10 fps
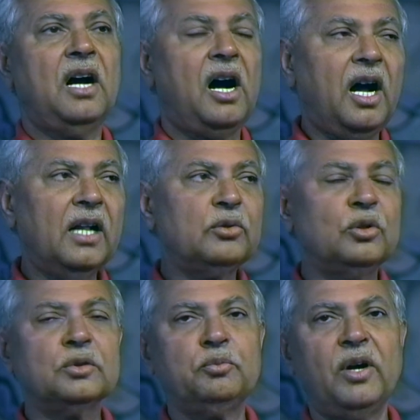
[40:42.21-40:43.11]
All
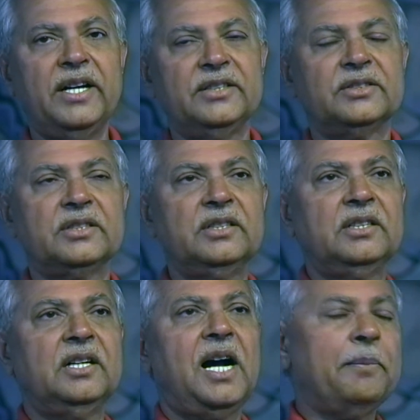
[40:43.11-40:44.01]
those boys,
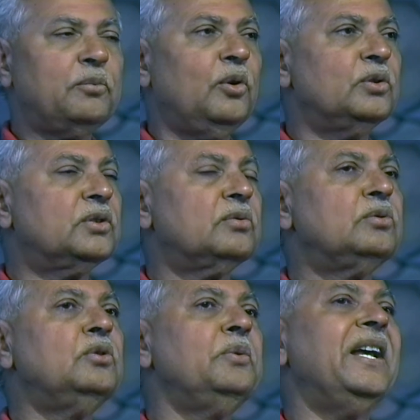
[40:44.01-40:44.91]
of course,
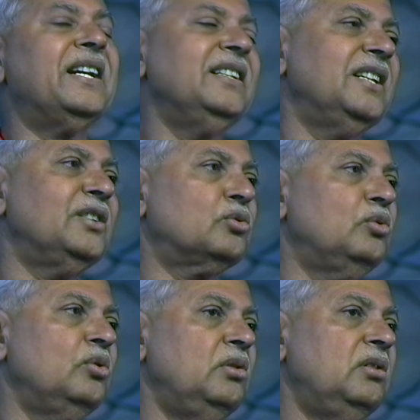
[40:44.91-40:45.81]
who were in the
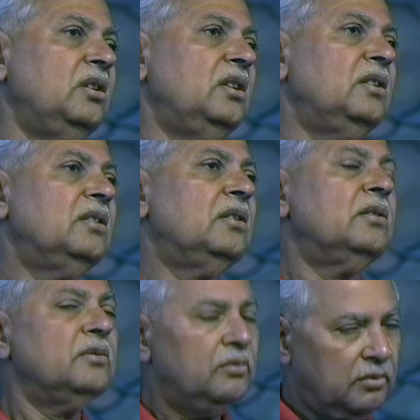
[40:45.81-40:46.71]
school,
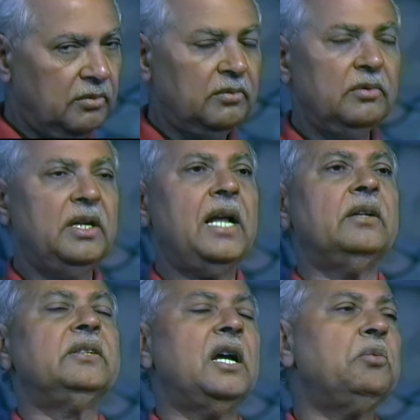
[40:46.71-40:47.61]

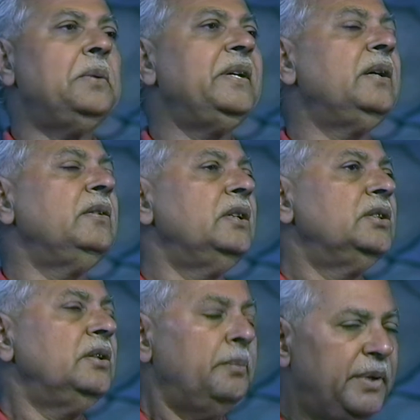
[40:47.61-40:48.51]
there, there will be
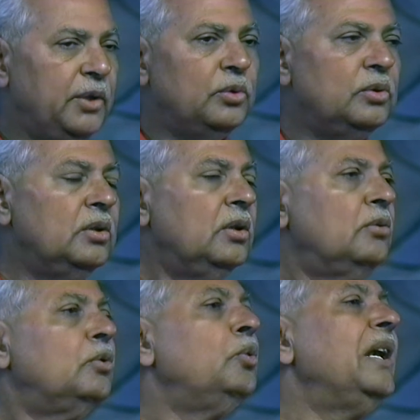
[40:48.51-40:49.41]
few
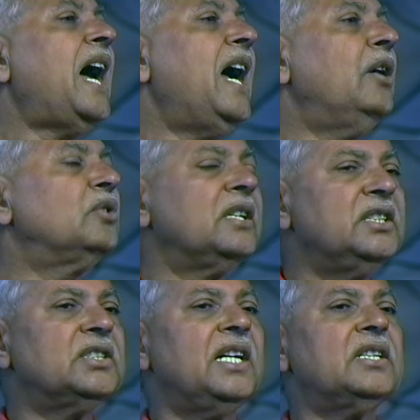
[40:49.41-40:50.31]
who will have the
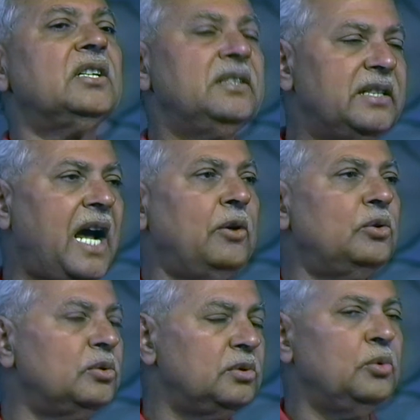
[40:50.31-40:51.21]
result
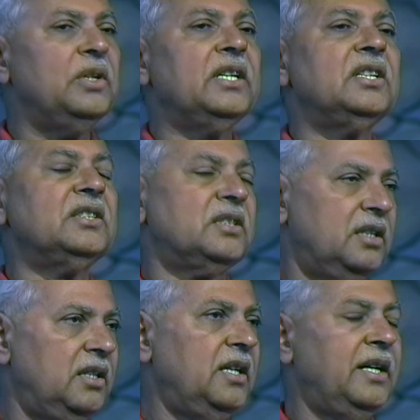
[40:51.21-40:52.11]
now during
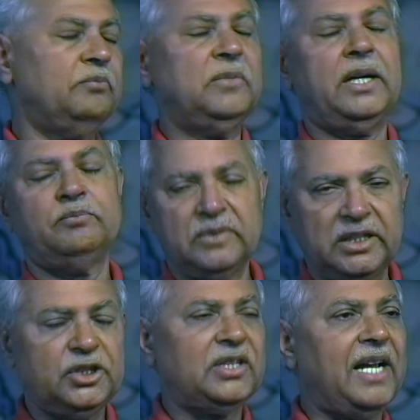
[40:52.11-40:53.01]
this, um, um,
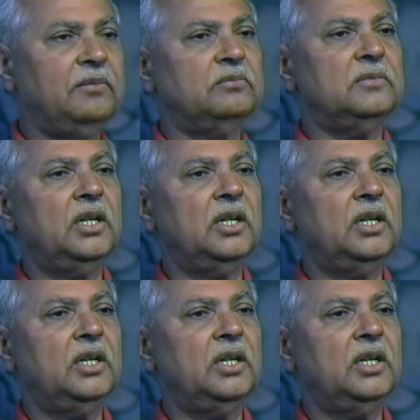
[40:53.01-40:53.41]
this time.